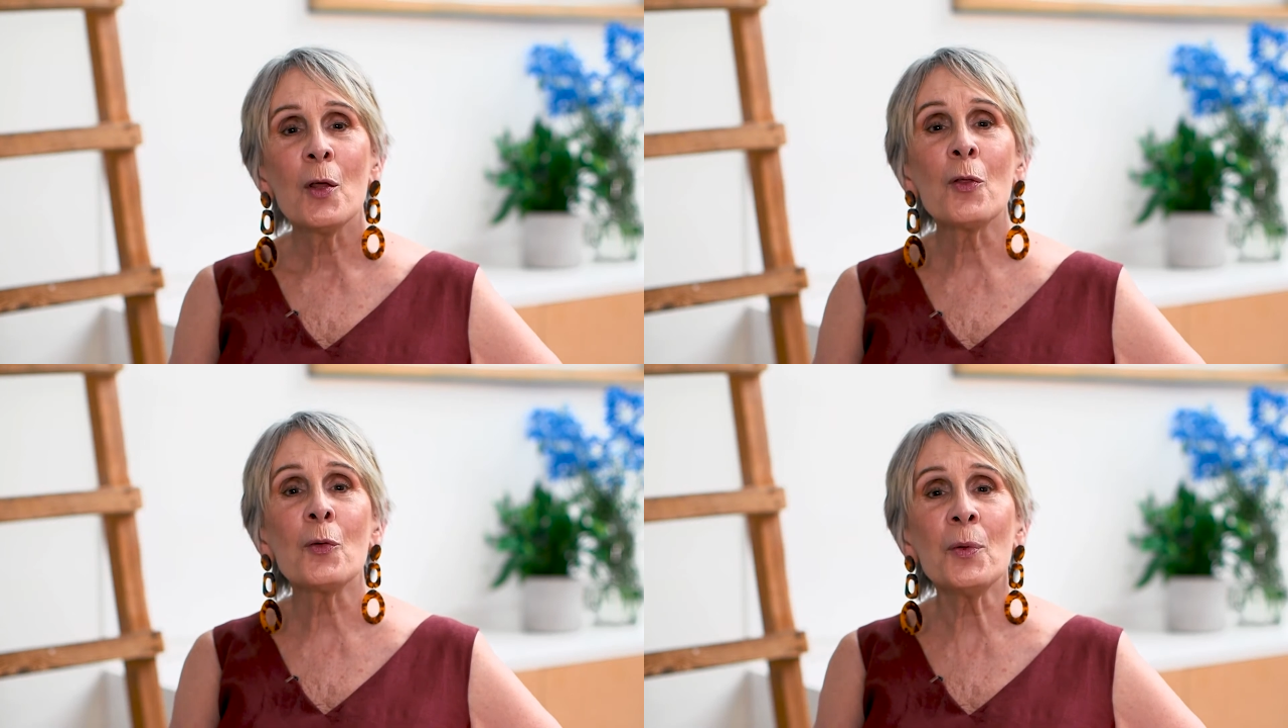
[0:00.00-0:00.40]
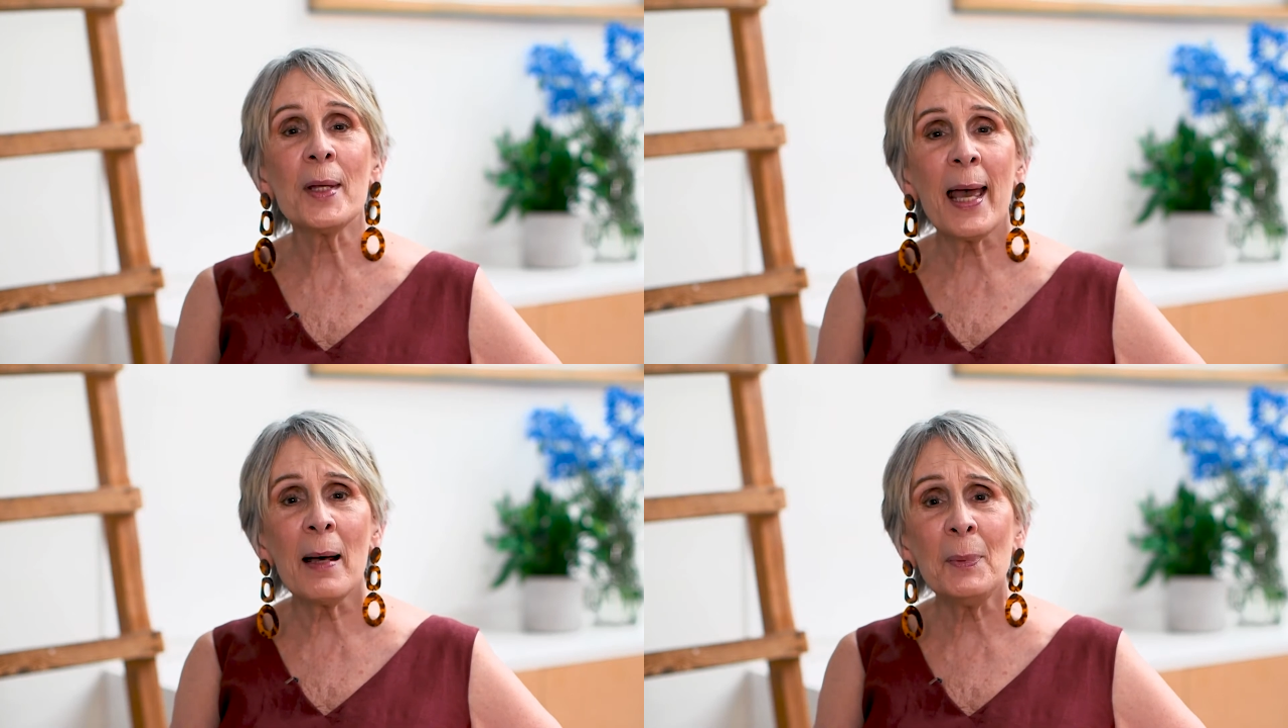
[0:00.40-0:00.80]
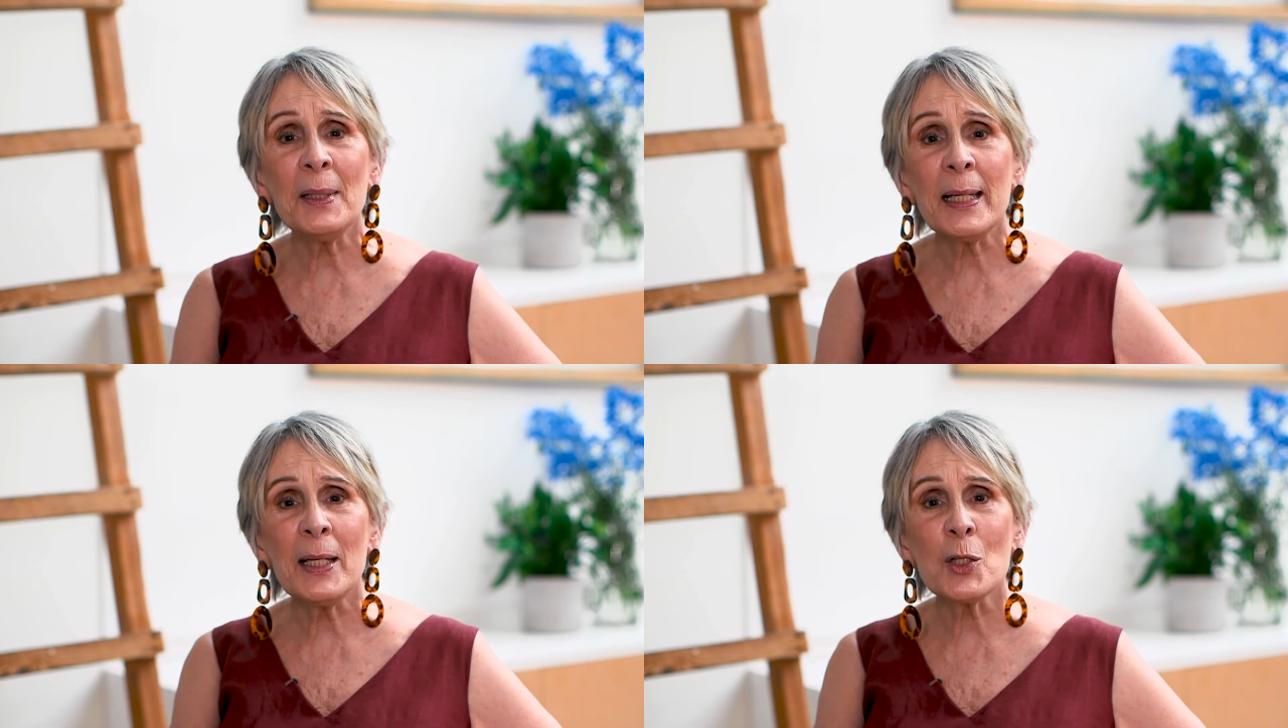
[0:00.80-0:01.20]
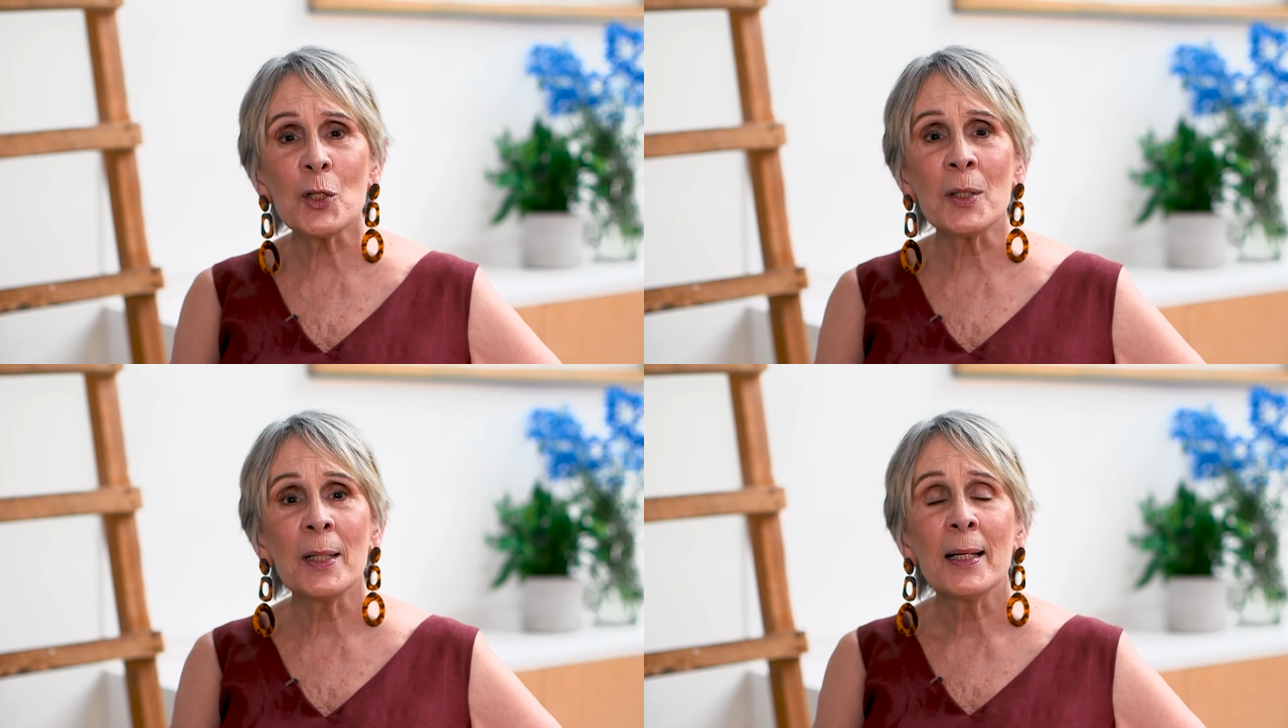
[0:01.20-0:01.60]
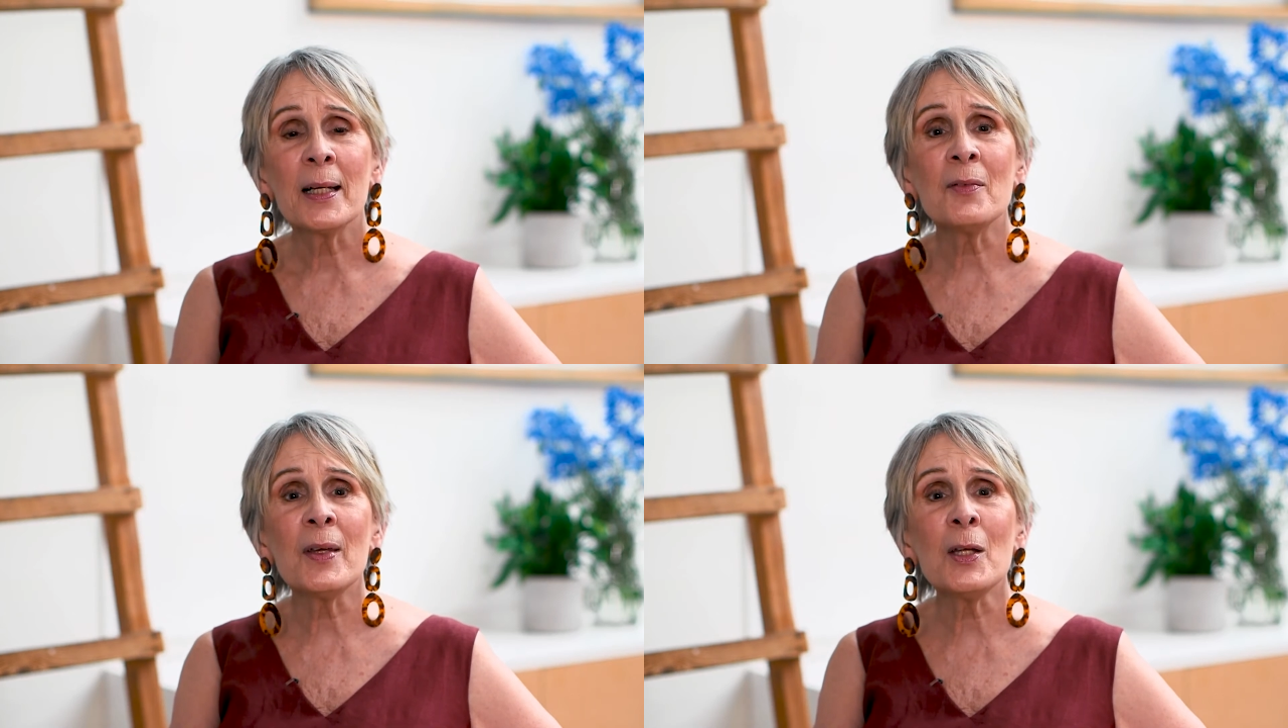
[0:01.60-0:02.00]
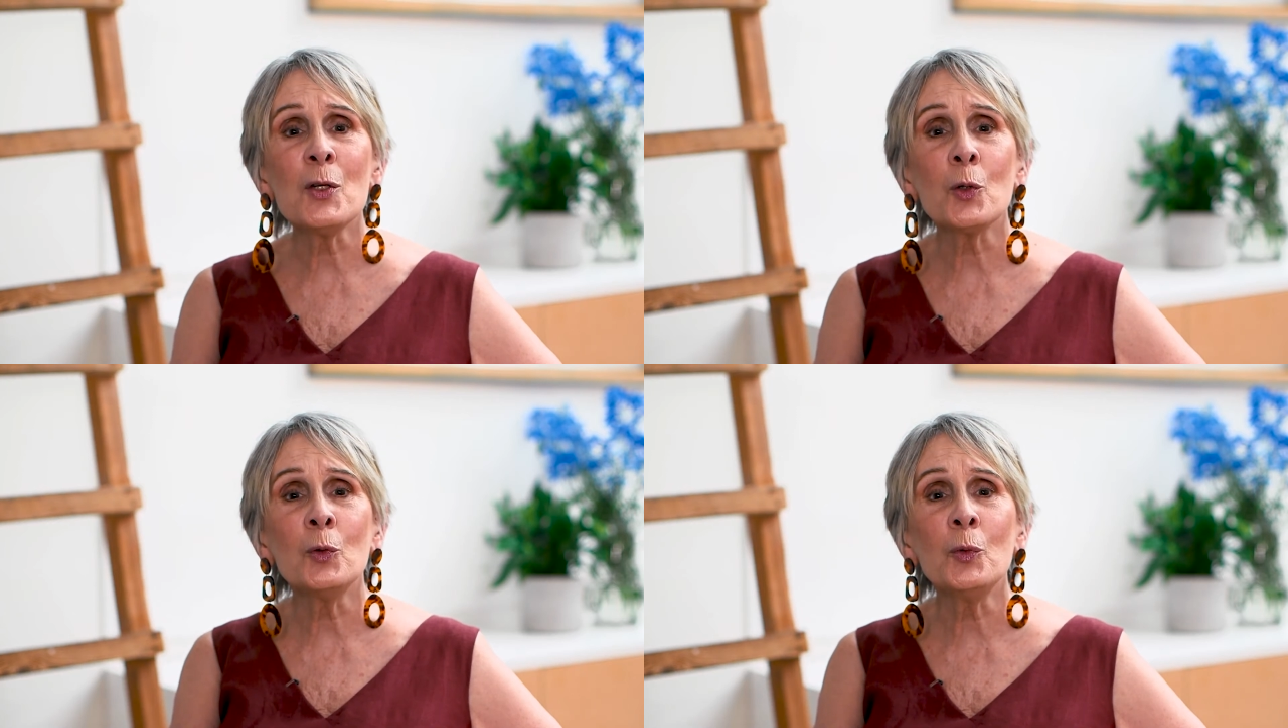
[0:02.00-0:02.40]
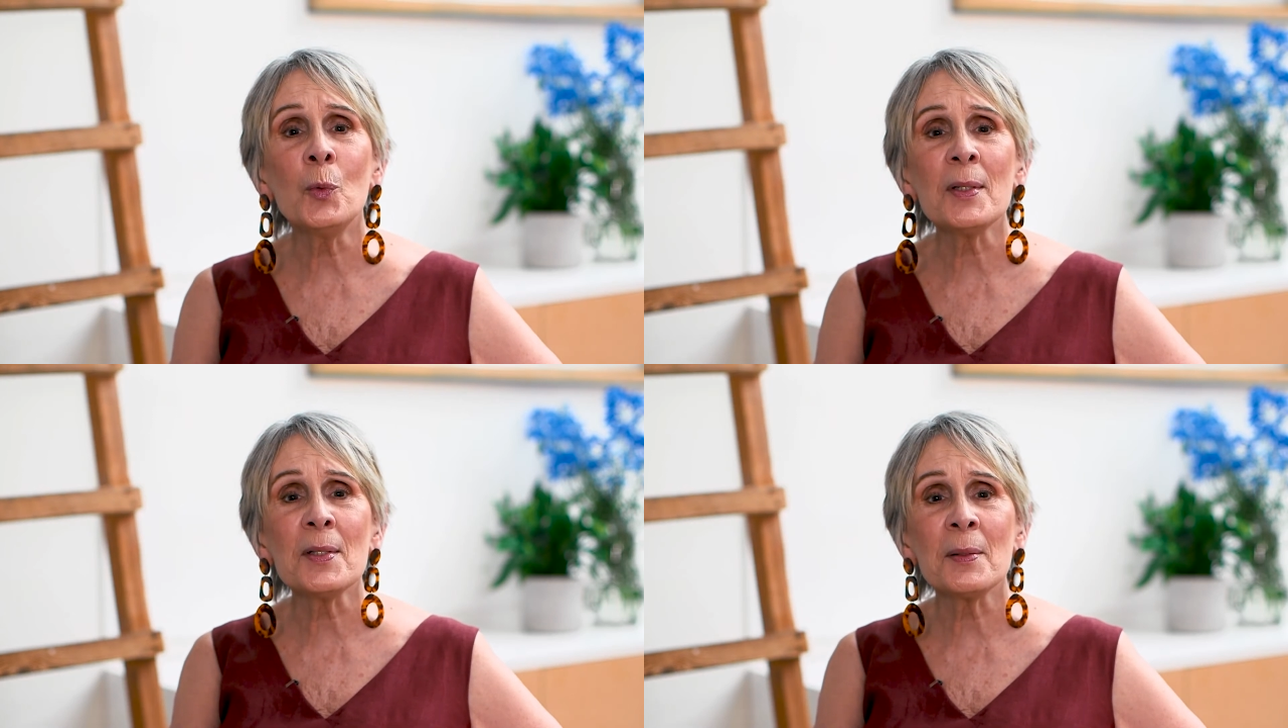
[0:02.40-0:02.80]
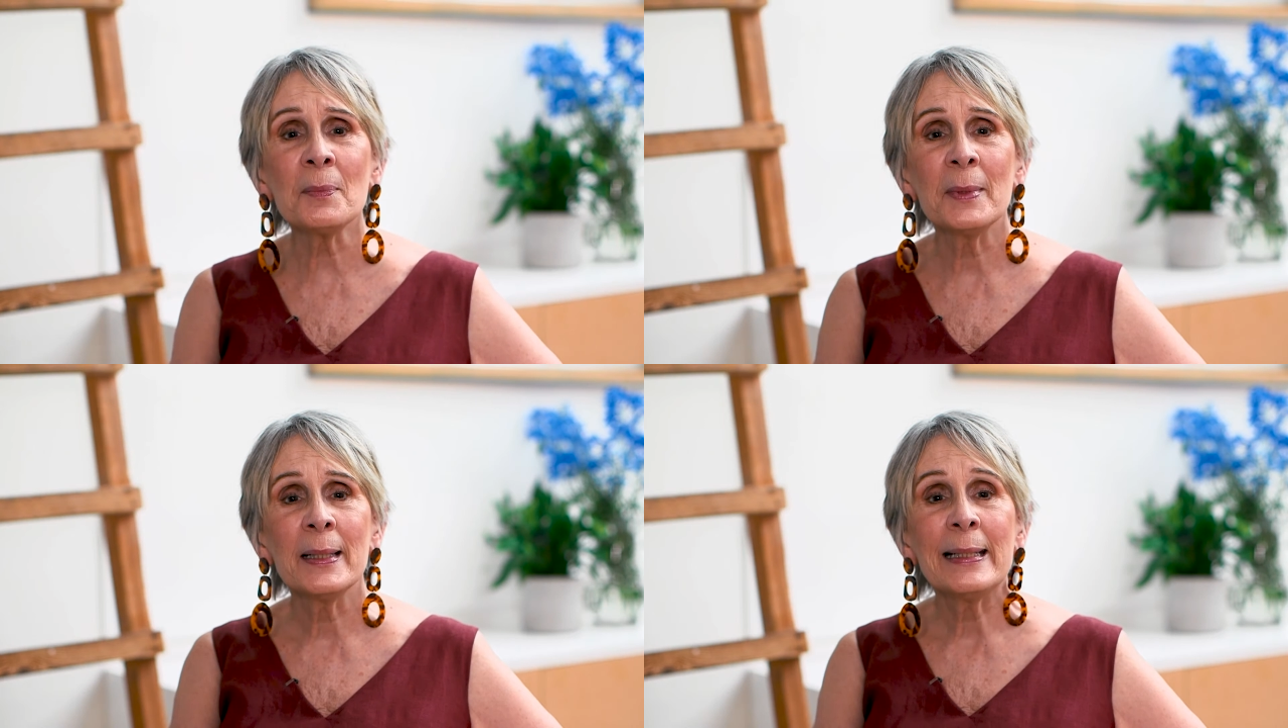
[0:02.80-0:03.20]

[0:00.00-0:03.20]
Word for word: through the application of age old wisdom